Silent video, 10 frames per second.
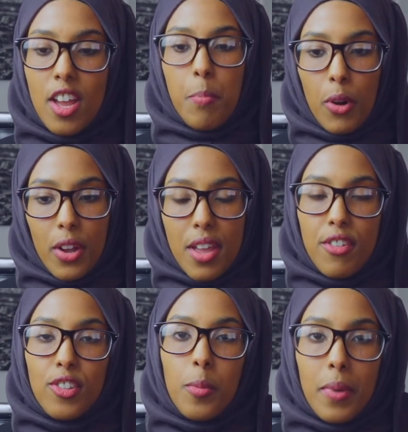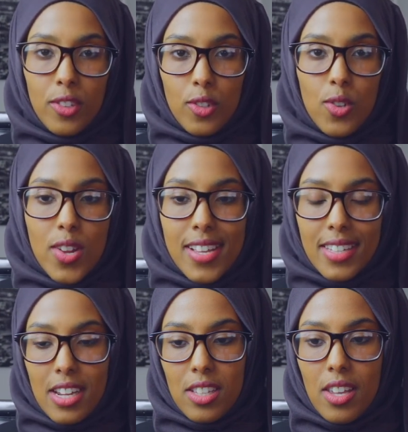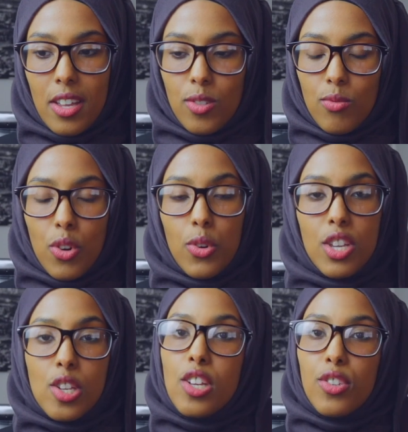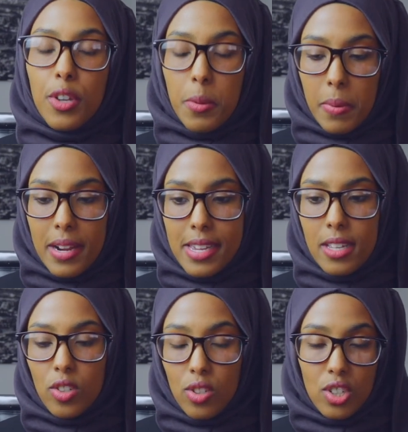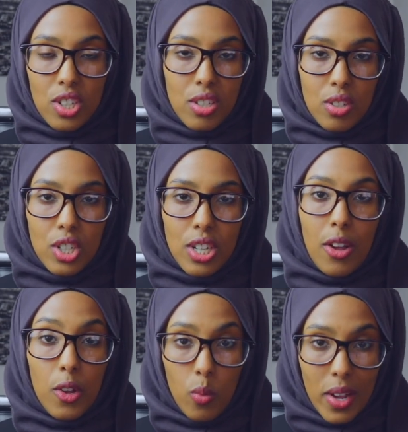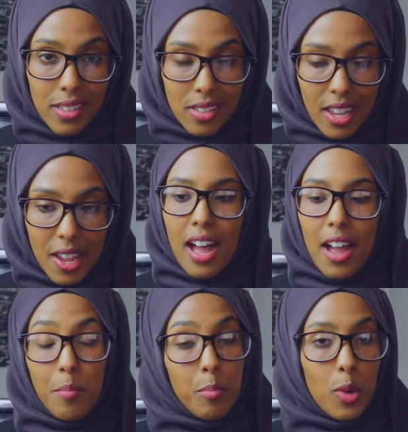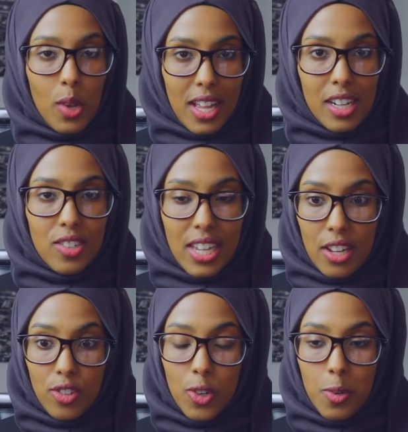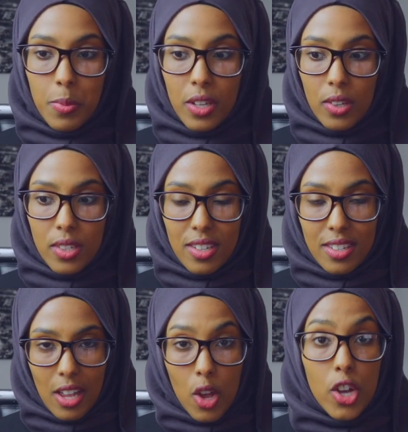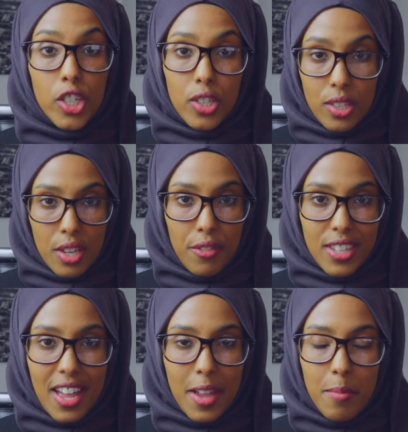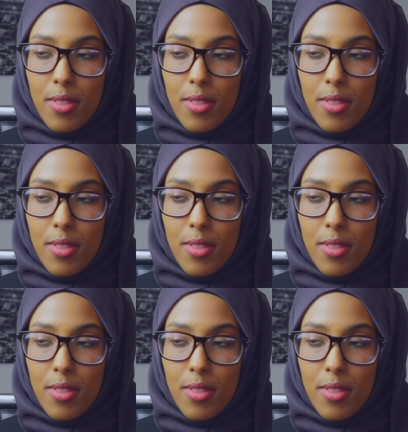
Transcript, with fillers: But if it's on my to-do list and it says, Rhoda, you need to complete such and such on Wednesday, I'm more likely to get it done because there's that urgency of time.